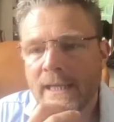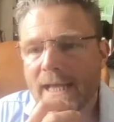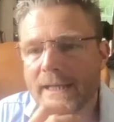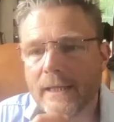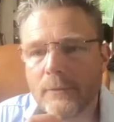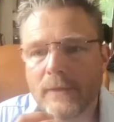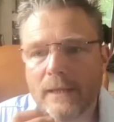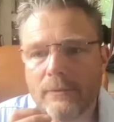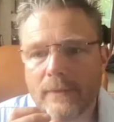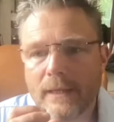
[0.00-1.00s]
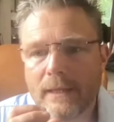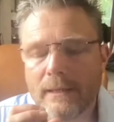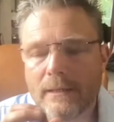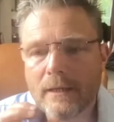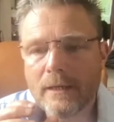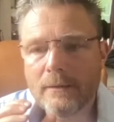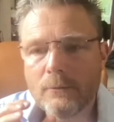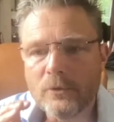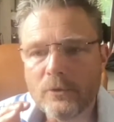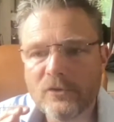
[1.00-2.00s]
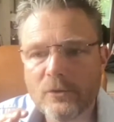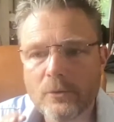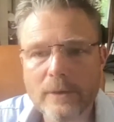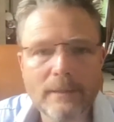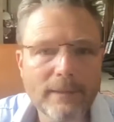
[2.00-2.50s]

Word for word: and that they they uh, were talking about